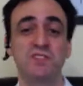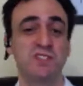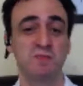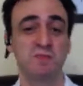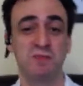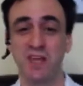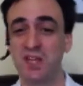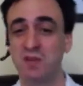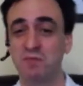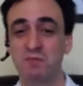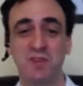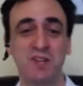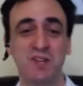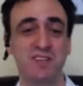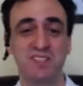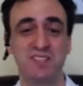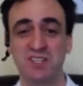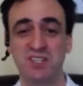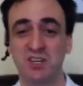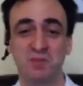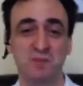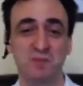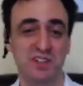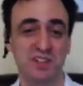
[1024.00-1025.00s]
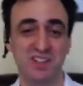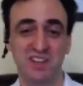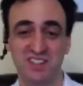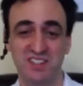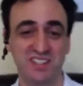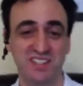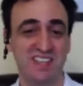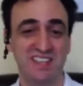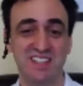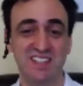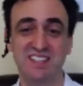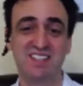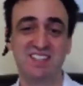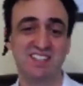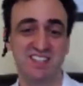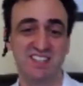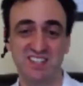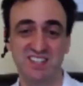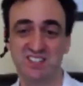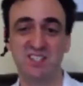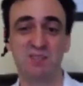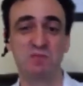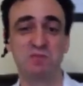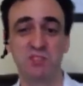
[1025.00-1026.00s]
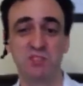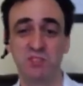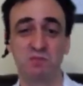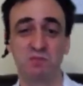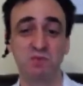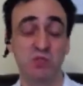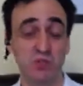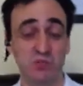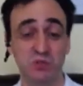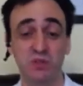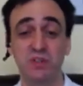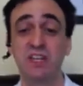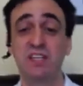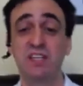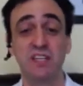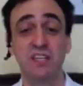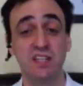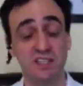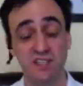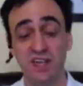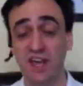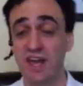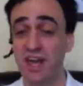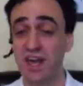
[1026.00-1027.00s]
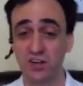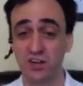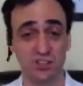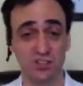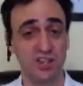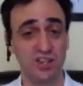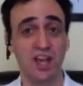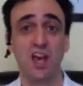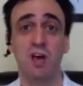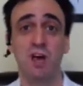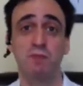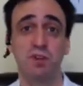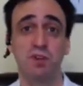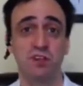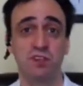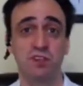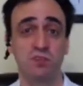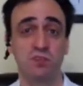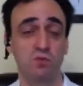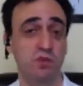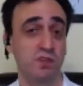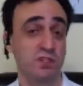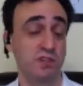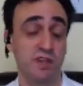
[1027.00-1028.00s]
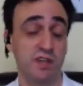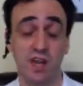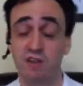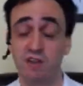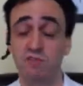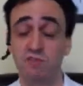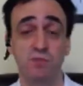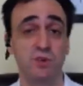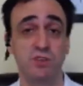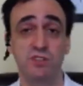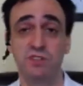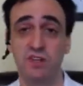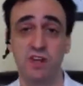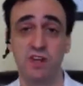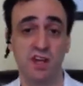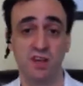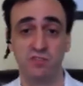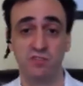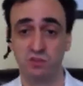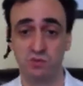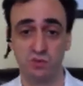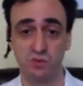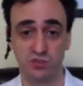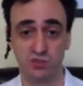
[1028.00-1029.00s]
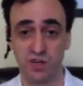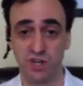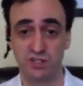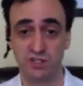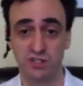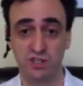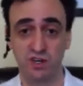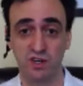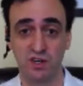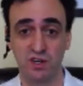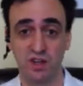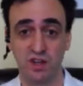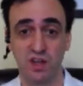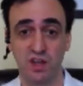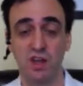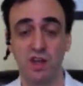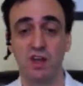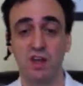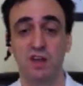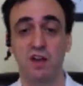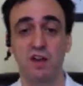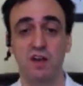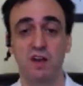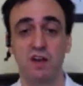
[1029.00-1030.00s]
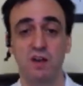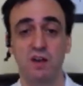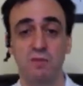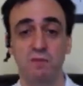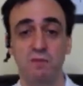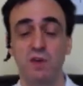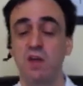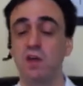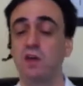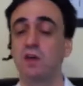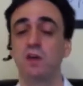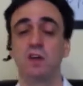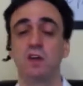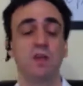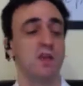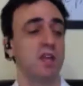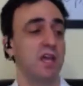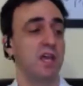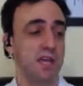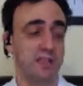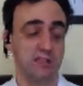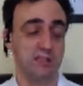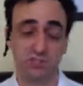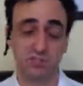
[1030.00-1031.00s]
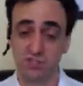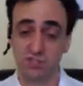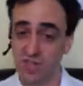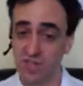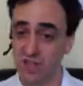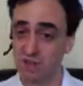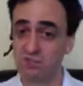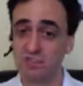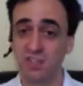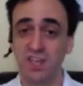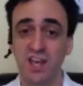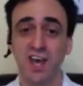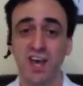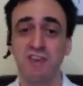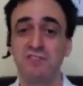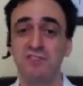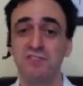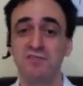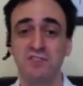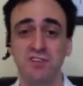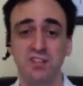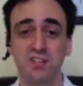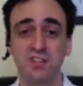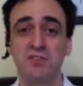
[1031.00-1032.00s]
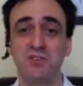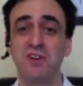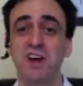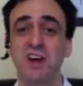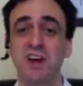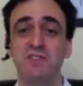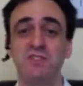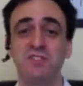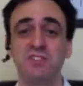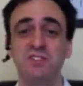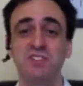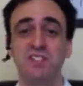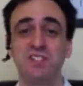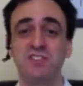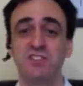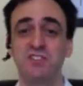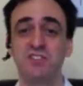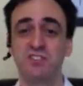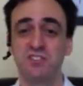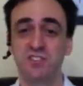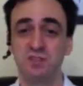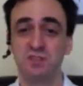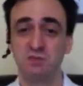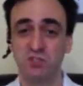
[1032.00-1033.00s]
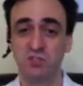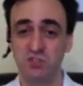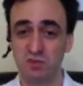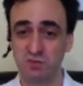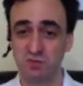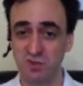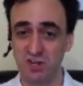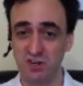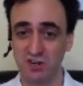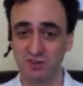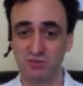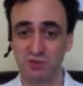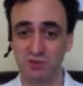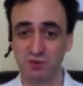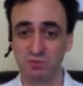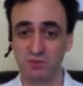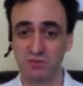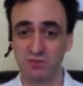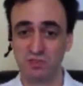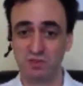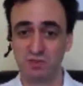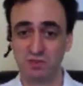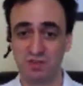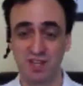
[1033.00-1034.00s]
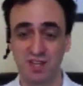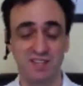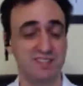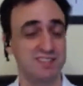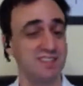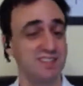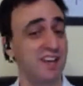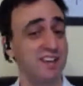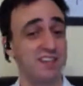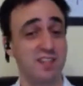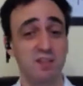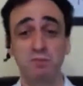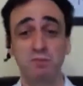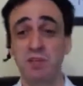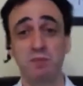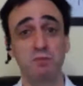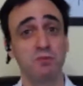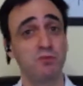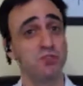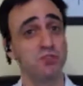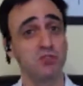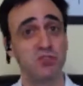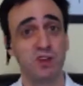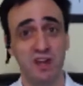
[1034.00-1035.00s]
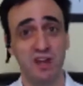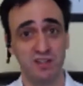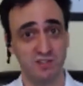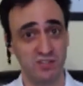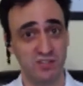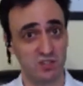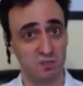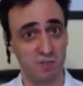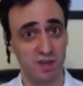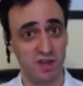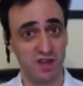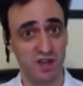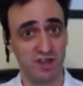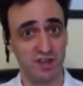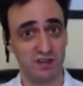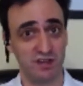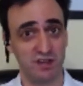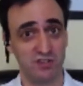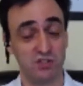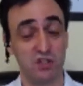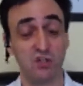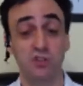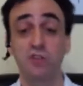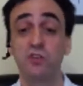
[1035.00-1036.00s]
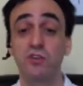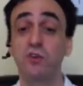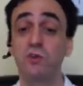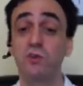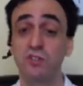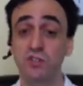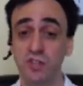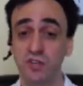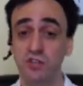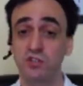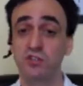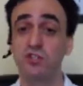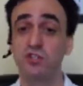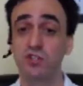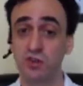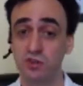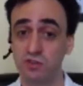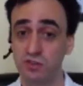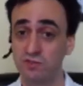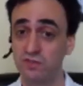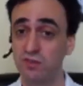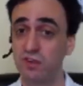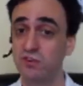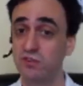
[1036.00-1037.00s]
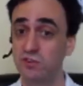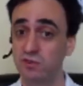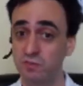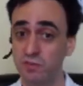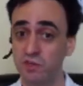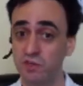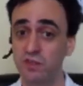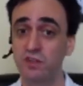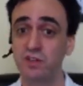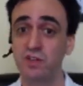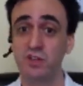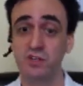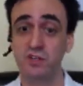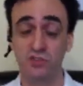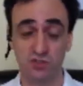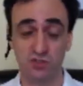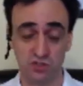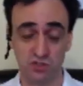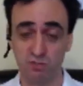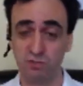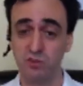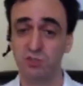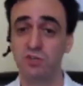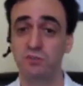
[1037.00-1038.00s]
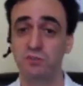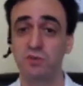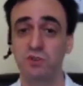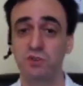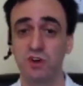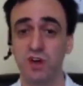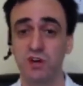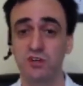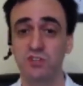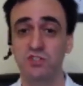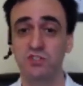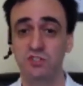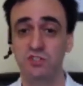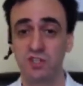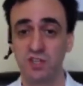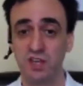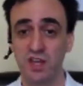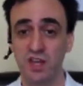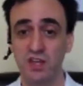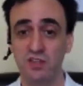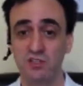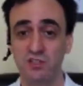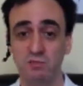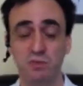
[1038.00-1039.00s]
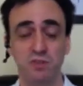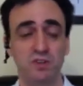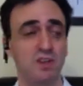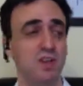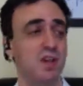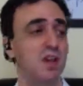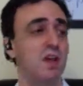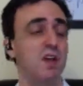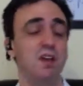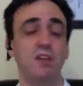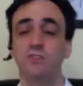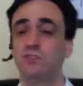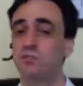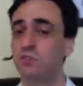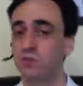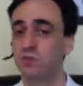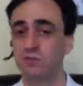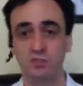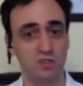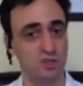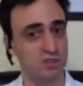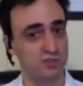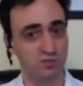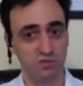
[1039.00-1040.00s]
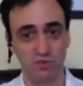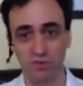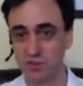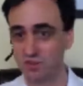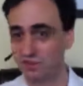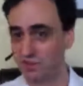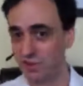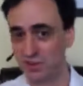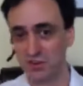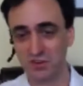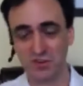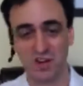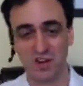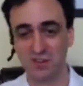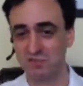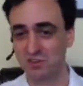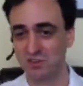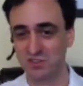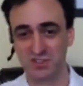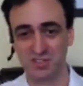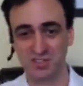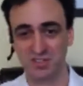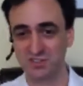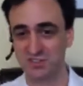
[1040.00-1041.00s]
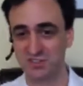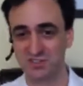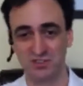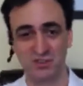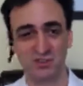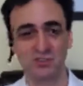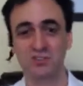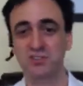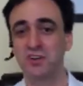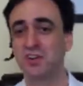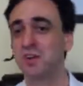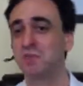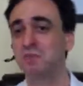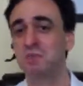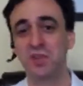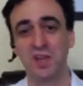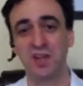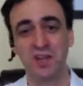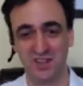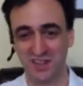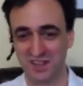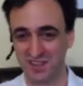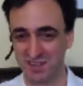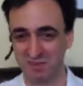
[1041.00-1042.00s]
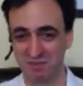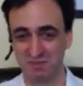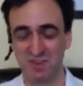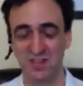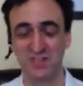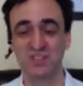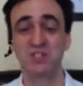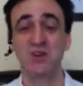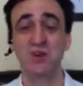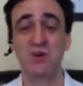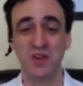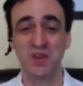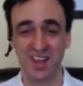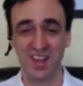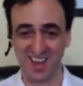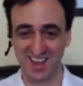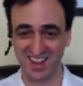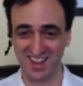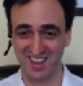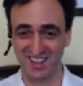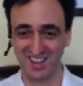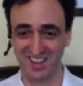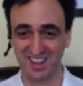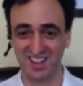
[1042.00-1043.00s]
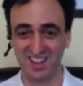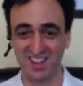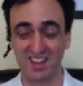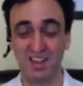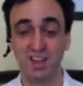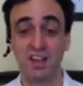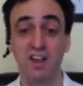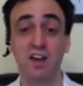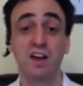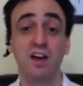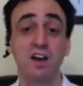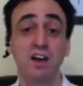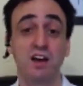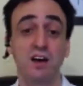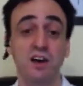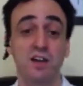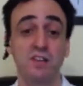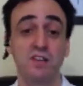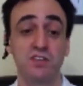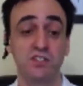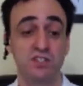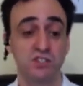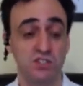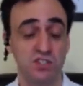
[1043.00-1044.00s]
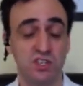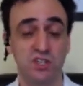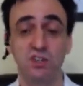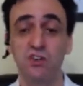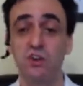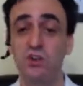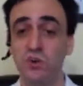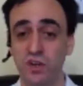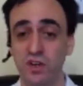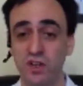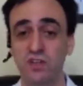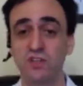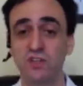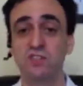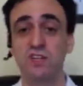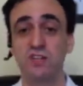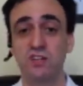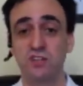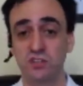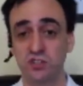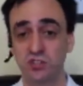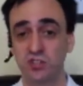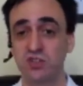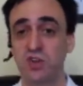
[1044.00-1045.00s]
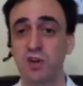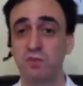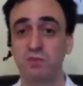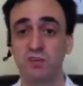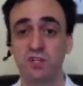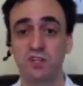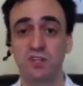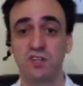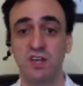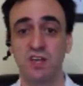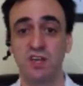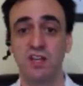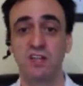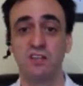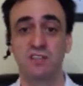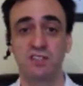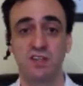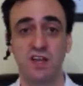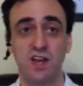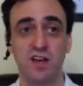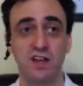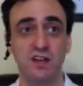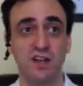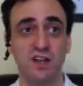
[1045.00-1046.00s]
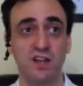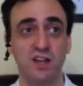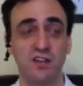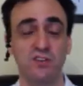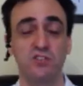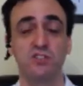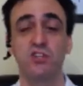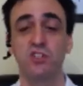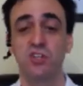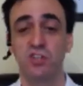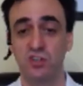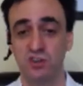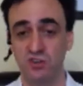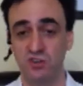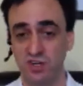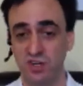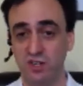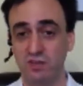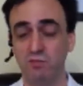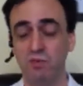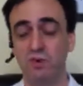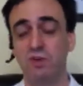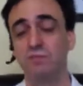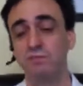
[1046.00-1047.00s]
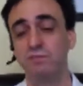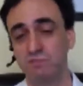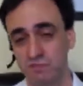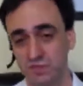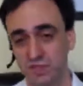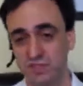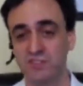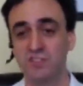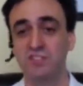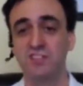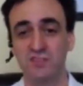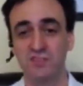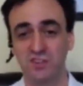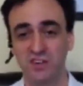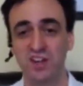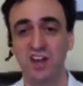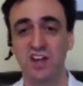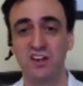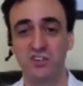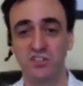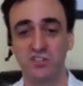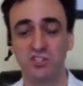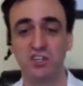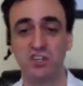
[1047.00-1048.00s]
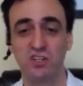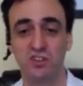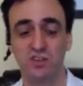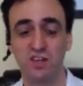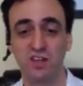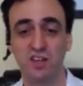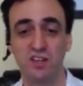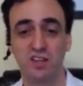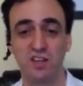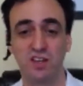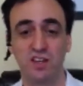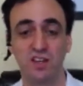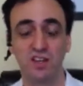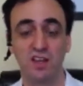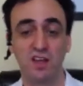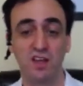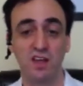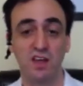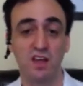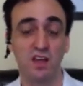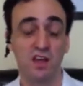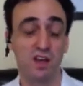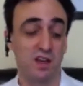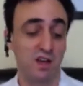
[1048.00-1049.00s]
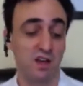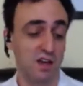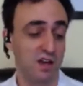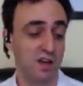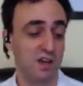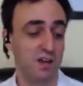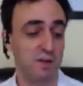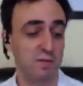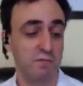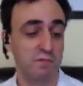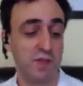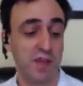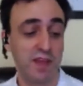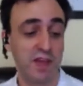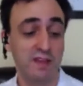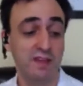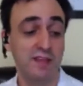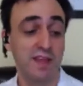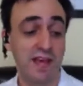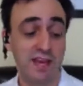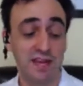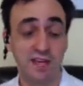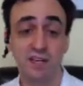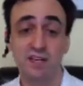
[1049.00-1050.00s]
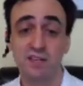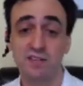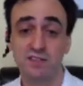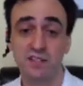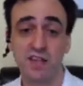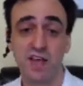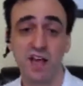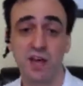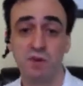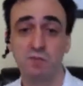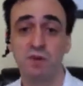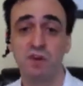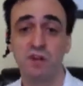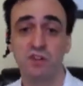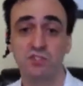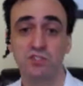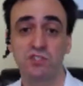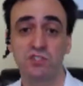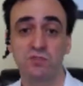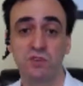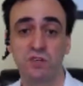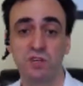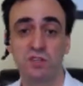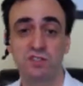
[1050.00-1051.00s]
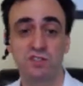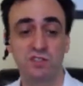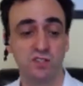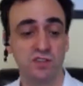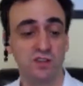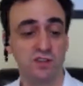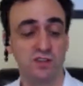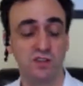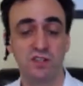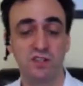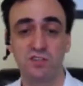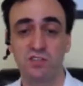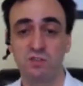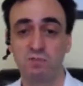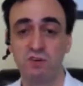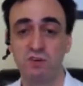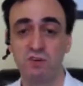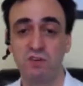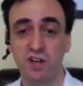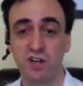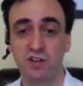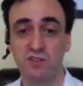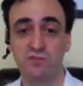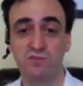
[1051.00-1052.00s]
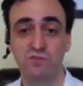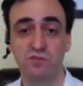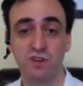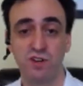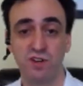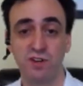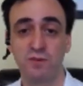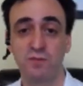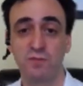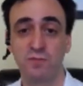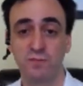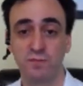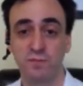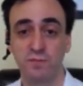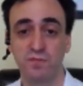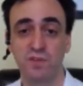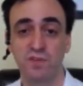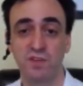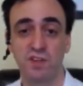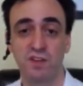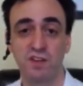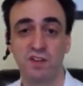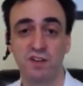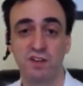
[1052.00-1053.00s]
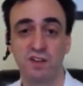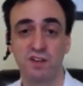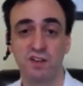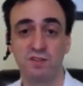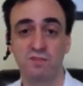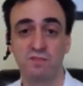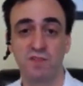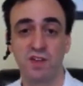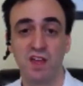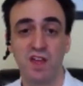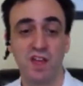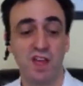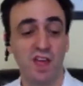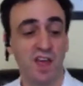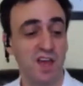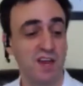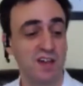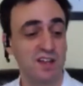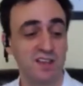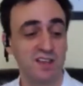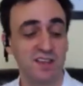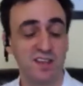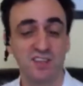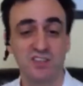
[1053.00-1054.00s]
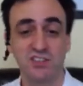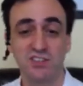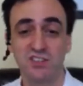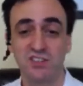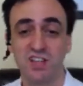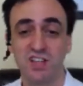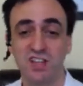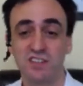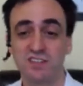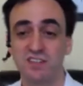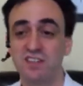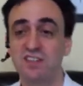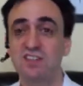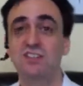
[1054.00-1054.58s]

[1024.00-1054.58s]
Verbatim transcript: to make a big deal because his system is immune to it. It is actually happening in the world, and everyone's going to have to address it. Um, it's safe to have your video conferencing systems in your meeting rooms. It's not that people are trying to spy on us, although it does show the vulnerability, so put your precautions in case, but don't start throwing your video conferencing, don't start unplugging them. It's okay. Uh, this is an annoyance and a disruption thing. It's not a, a security, well, it's a different kind of security thing. Um, and that it is happening, so we need to need to be ready for it. Um, anything yeah. else you'd like to,